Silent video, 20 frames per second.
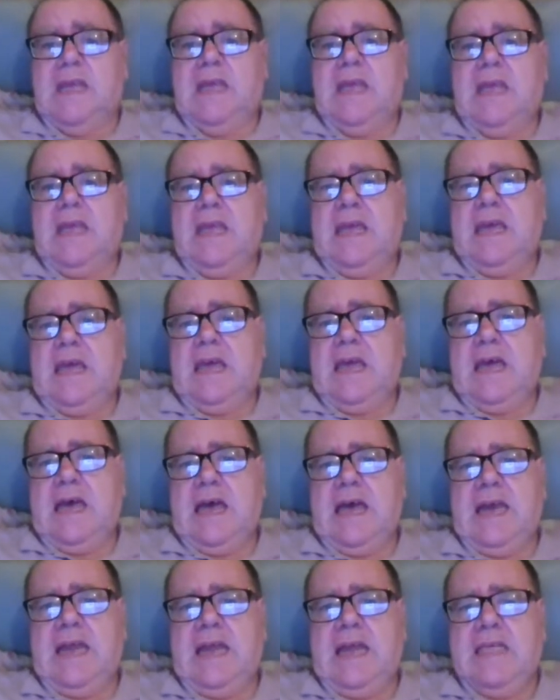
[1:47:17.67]
Yeah,
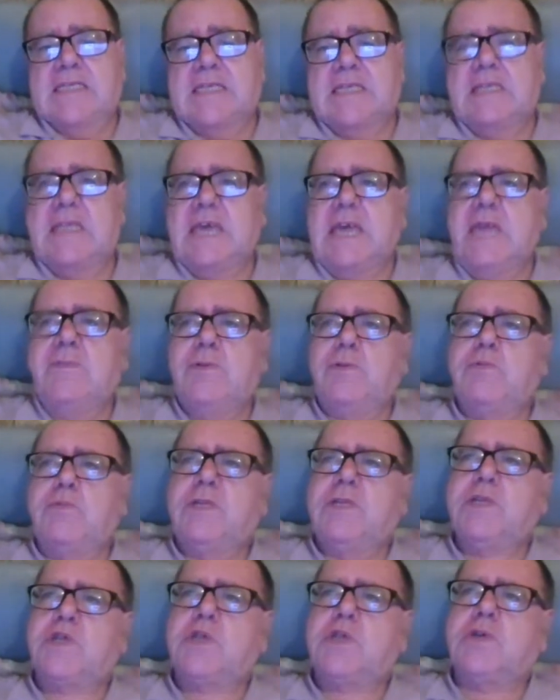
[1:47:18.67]
and it's a David
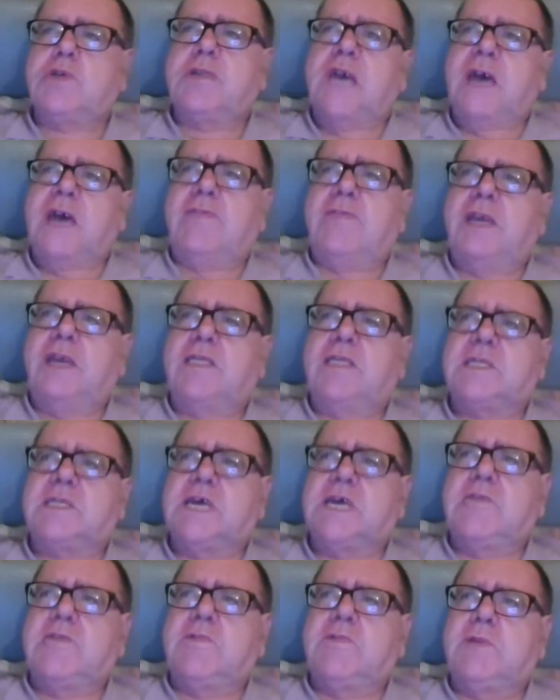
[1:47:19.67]
Rintoul. I think it's
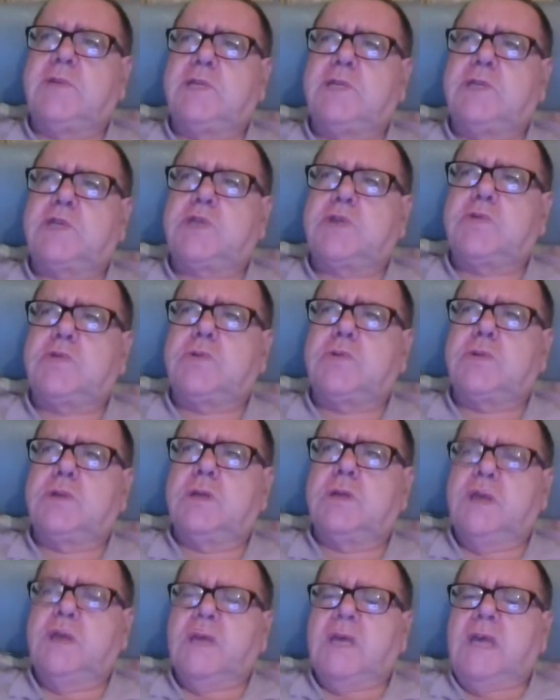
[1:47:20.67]
David Rintoul.
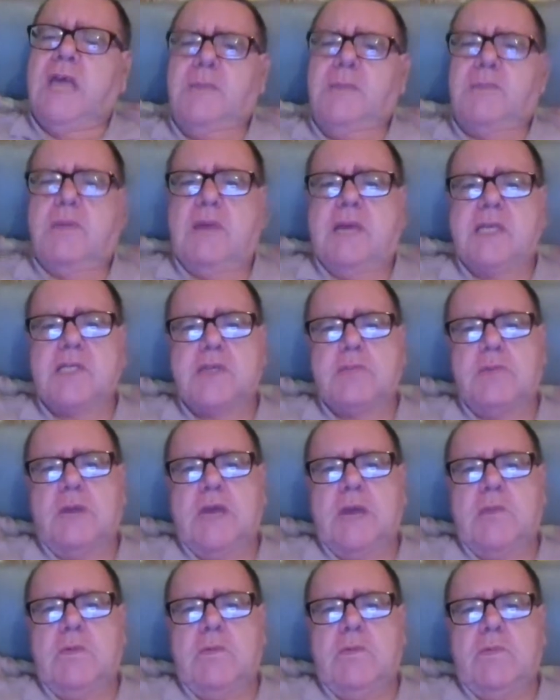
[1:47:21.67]
He plays the
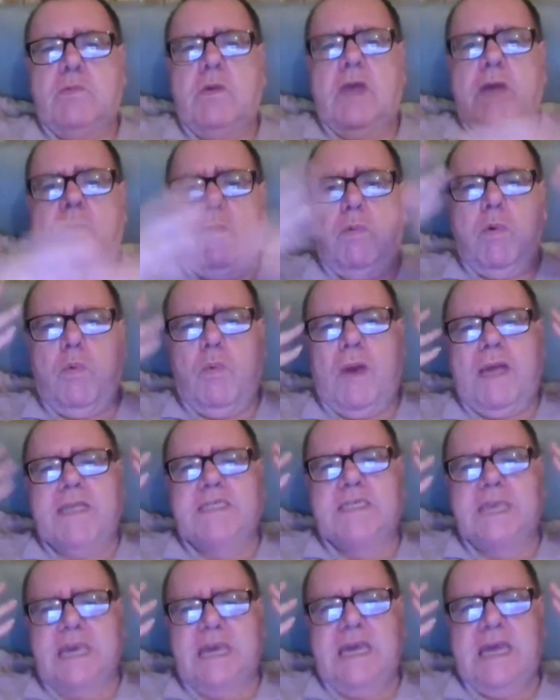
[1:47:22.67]
werewolf with
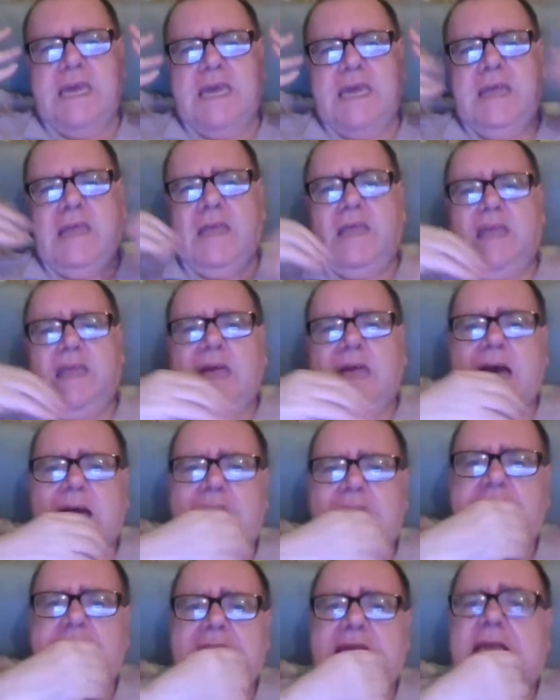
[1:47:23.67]
white hair,
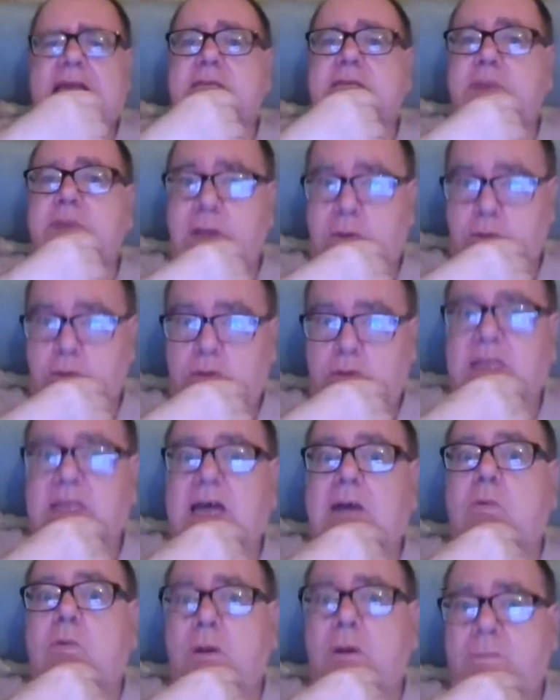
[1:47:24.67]
and it's very good,
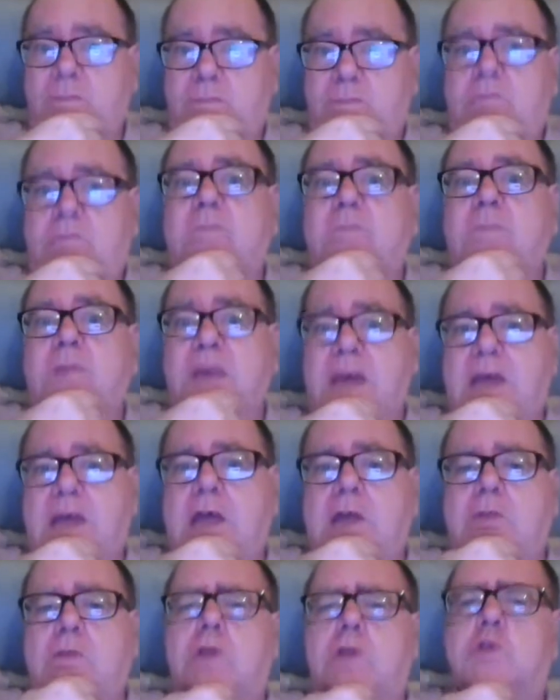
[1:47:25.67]
that one. Yeah,
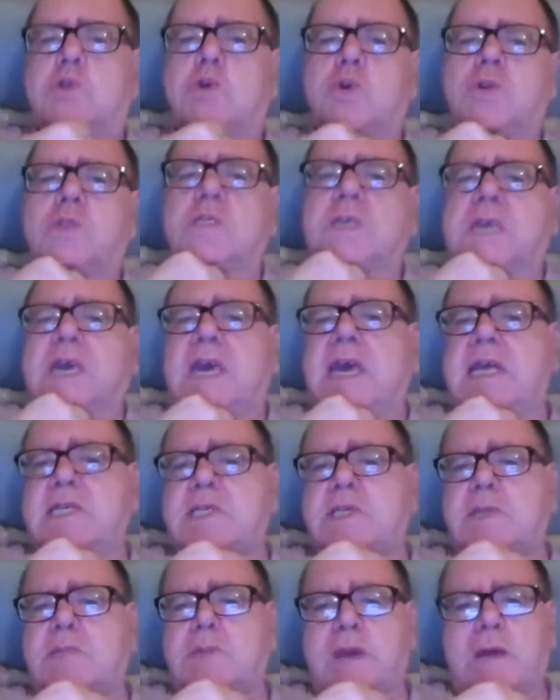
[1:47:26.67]
not as good as
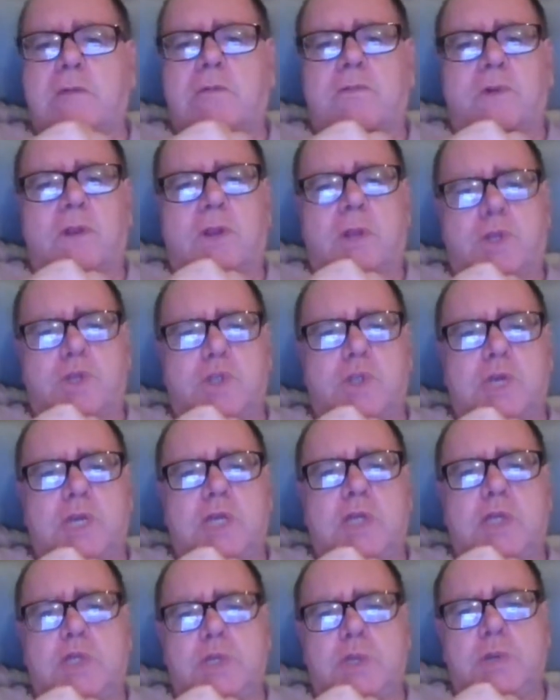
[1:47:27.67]
Curse of the Werewolf or Lon
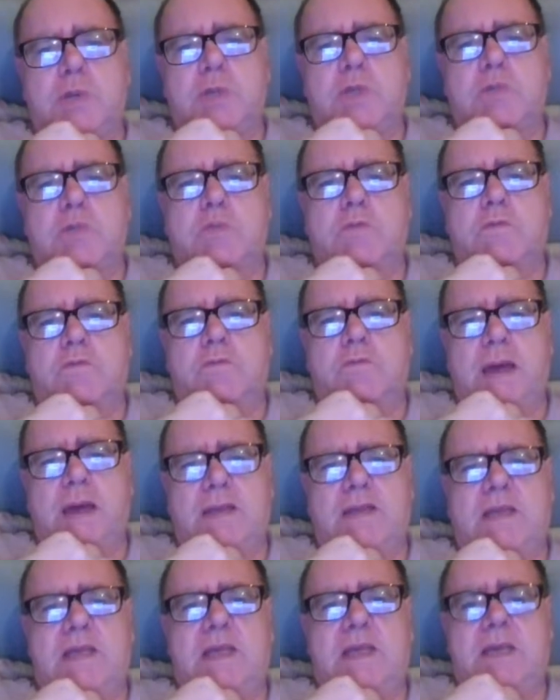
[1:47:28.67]
Chaney Jr.'s
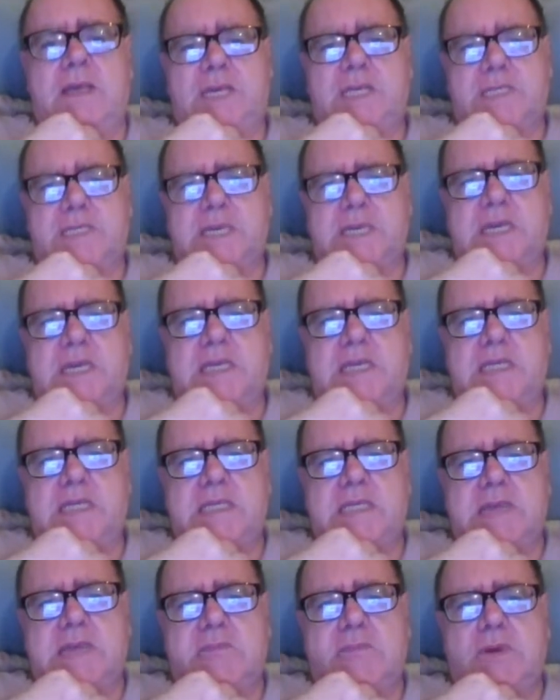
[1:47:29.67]
Wolfman
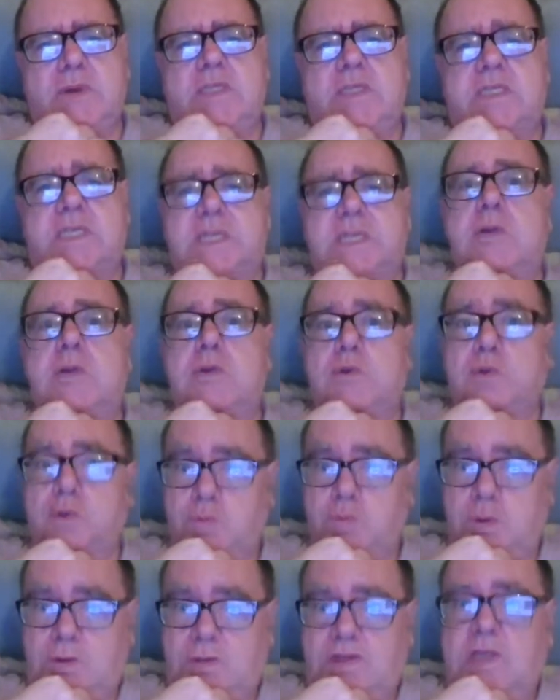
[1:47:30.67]
series, but it's still a
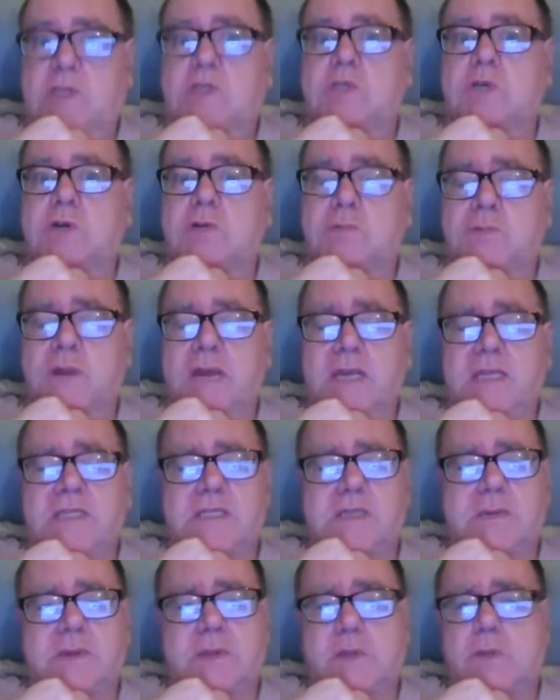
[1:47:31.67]
good one in its own right.
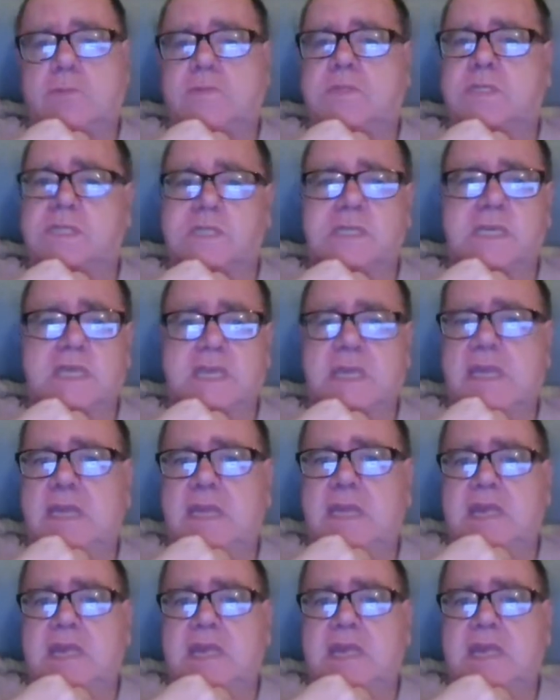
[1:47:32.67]
So I'd love to see.